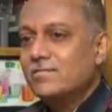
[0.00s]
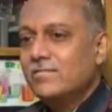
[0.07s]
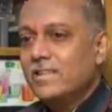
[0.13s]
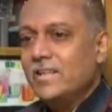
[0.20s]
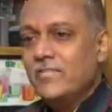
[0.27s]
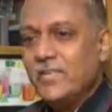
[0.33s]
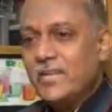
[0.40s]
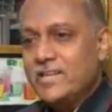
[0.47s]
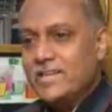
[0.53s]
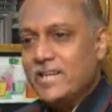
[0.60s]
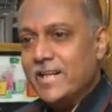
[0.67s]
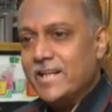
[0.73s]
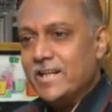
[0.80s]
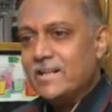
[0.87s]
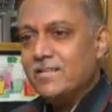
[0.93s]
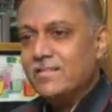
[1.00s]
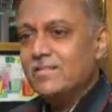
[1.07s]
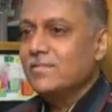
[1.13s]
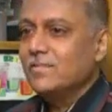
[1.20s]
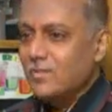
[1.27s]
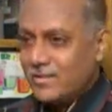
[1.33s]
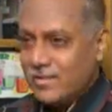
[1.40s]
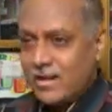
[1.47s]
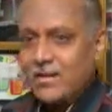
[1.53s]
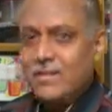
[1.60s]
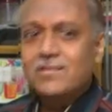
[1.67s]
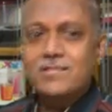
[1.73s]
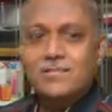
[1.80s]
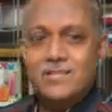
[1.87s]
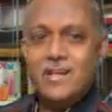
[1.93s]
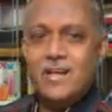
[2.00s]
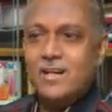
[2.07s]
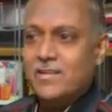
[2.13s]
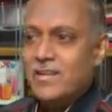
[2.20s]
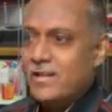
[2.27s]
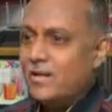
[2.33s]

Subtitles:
when he feels like it, those are Dehat,